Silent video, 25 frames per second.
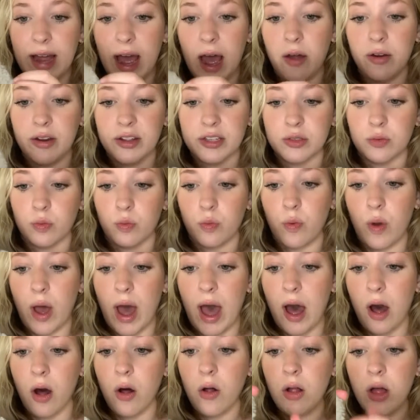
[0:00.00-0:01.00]
out as
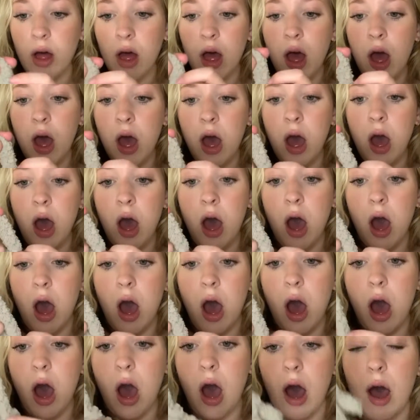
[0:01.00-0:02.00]
well.
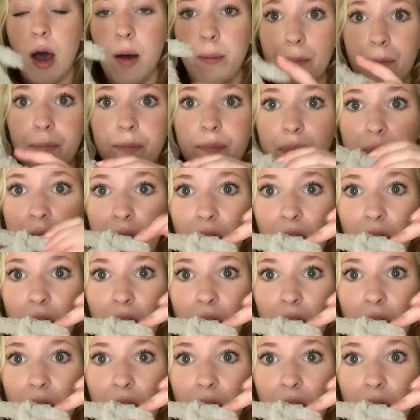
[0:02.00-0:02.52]
And